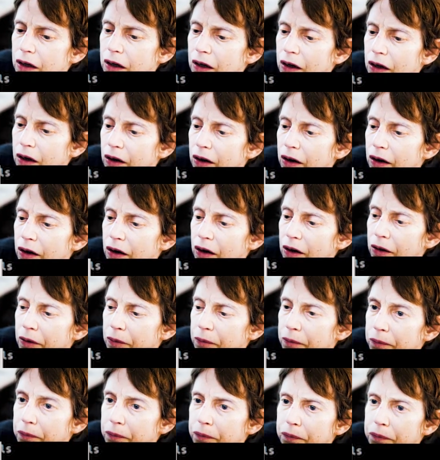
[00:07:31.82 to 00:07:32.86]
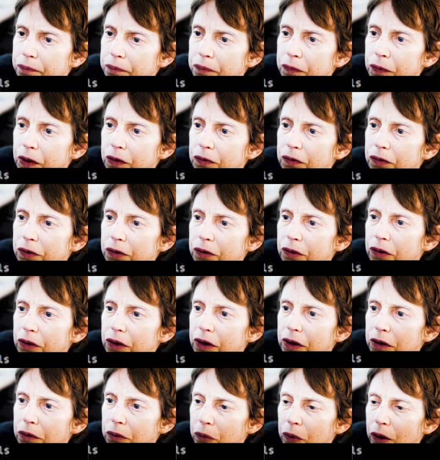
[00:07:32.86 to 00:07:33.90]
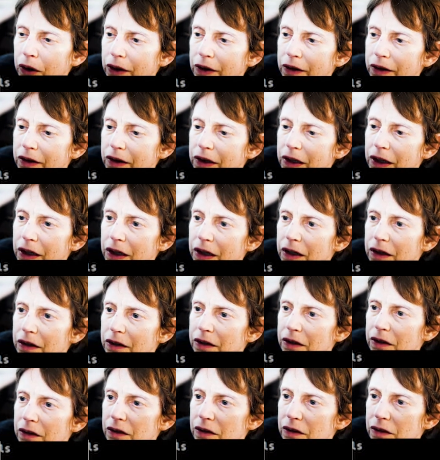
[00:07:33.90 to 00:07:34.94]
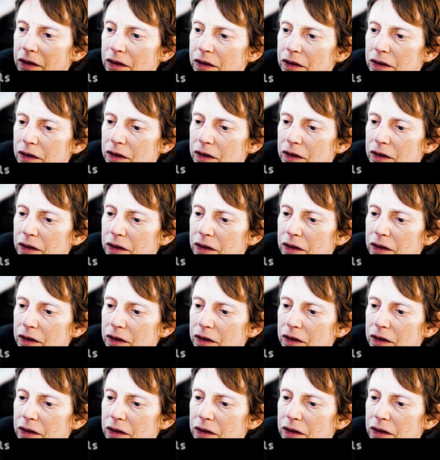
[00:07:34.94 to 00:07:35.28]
If you look at what is Candid,